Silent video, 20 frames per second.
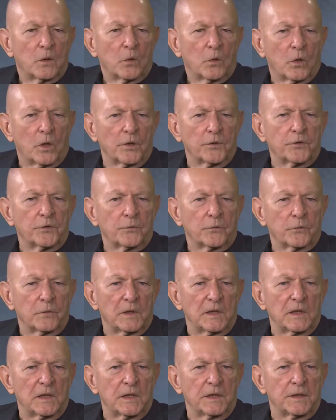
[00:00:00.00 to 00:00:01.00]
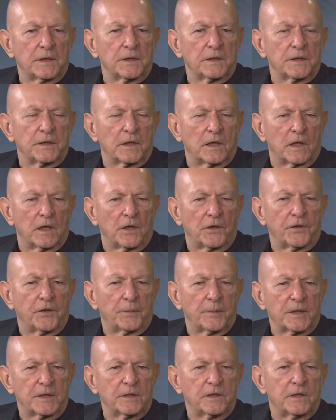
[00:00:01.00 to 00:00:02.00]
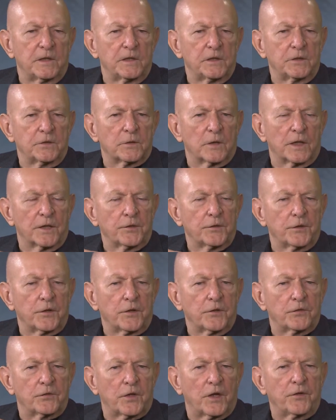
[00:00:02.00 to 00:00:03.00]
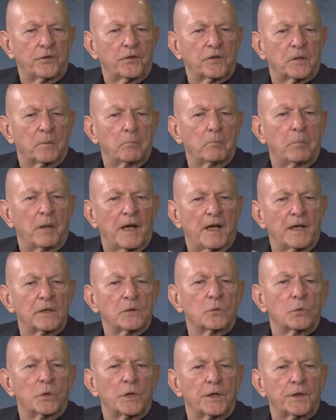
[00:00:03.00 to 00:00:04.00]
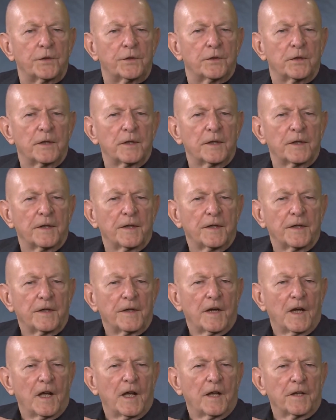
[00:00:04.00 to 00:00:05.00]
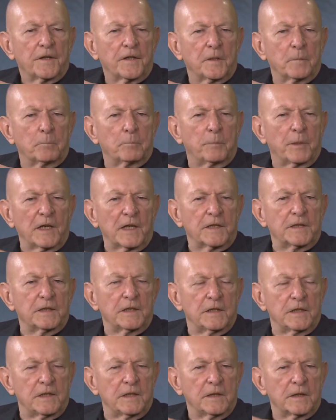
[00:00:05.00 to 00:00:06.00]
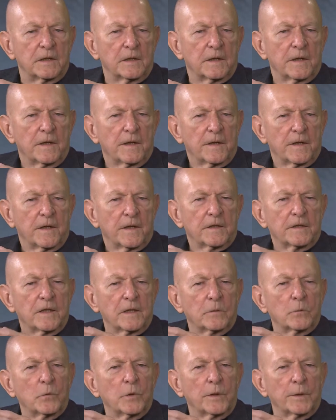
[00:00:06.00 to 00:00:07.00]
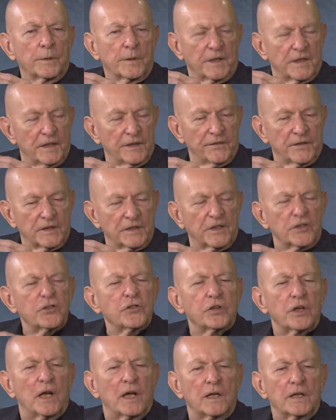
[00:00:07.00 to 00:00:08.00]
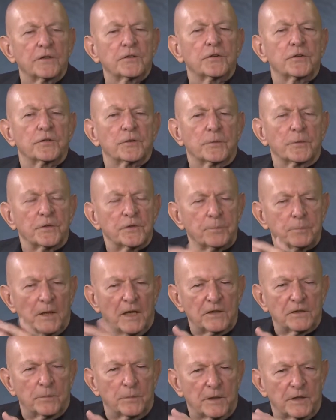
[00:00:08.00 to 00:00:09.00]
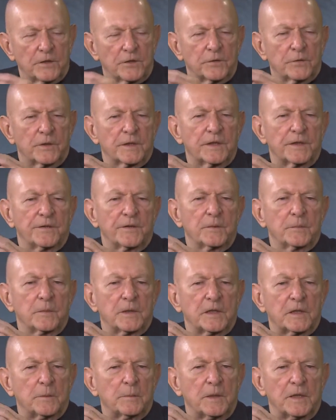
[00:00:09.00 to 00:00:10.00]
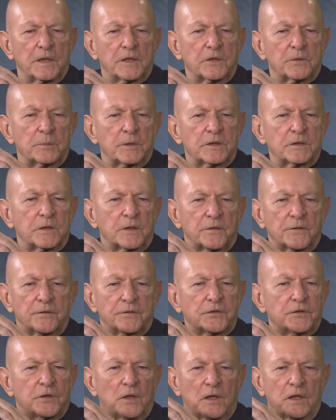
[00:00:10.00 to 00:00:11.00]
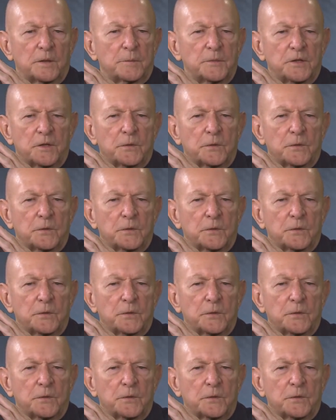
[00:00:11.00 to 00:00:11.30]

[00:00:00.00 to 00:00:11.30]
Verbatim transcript: was really the ultimate key to our success, combined with the ability that we were given, the challenge, the responsibilities we were given by our management. There seldom